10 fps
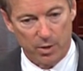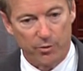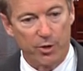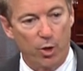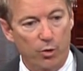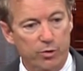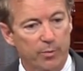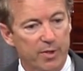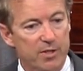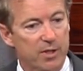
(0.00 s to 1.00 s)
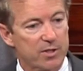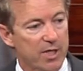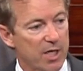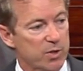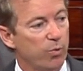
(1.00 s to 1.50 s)
The ultimate
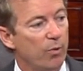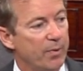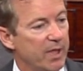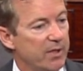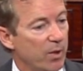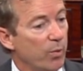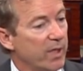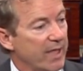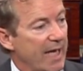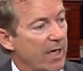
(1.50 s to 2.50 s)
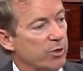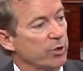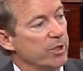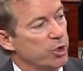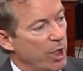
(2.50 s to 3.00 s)
success will be that we can
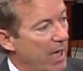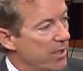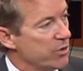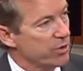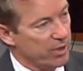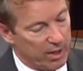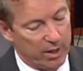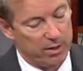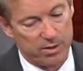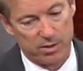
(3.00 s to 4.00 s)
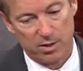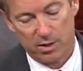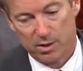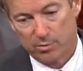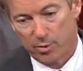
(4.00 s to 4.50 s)
actually change things,
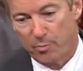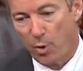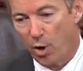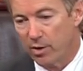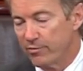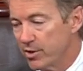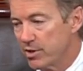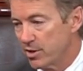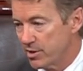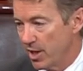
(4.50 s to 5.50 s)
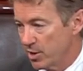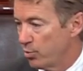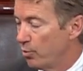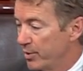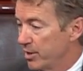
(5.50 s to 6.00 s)
but part of the
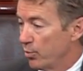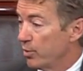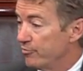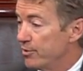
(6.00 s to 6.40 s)
success will be that we've